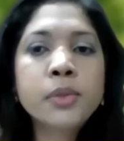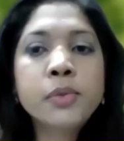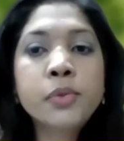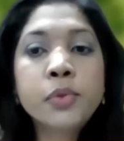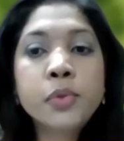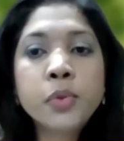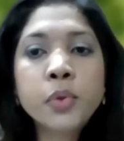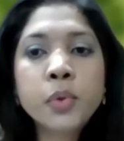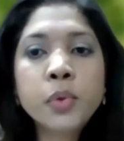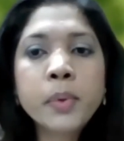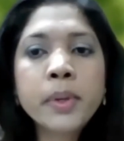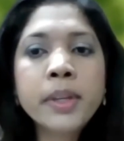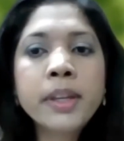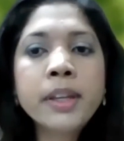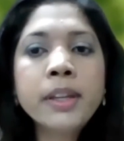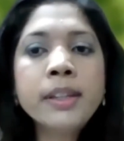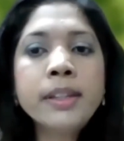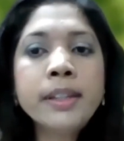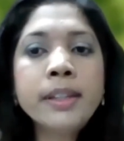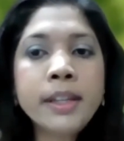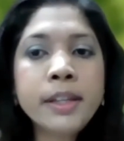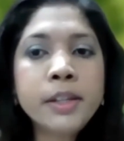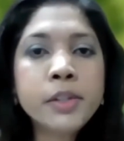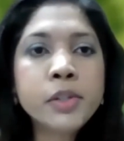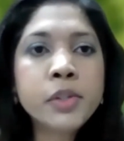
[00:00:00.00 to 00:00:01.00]
do we
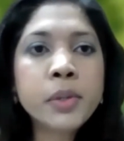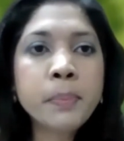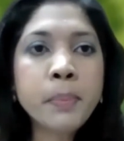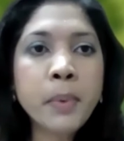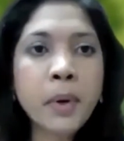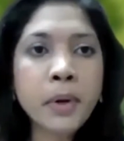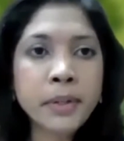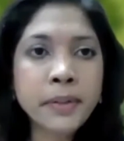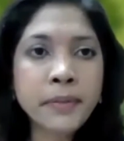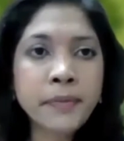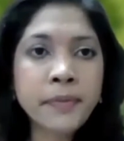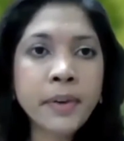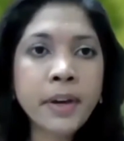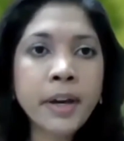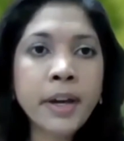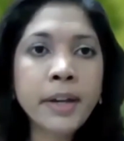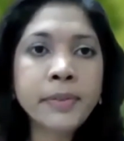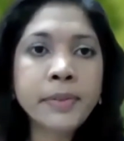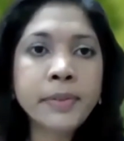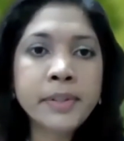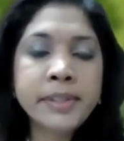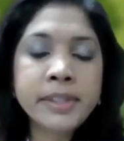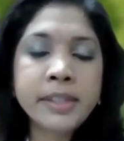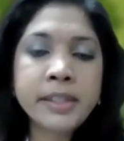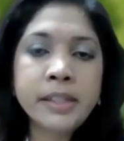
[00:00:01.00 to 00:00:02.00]
need to modify
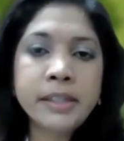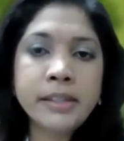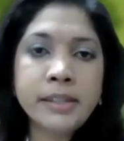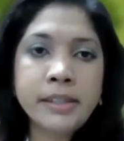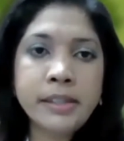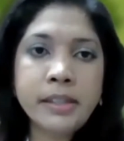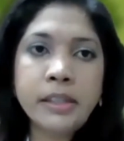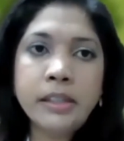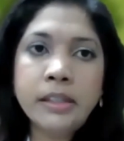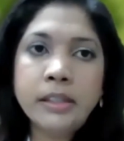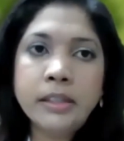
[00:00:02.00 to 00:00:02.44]
the CEC?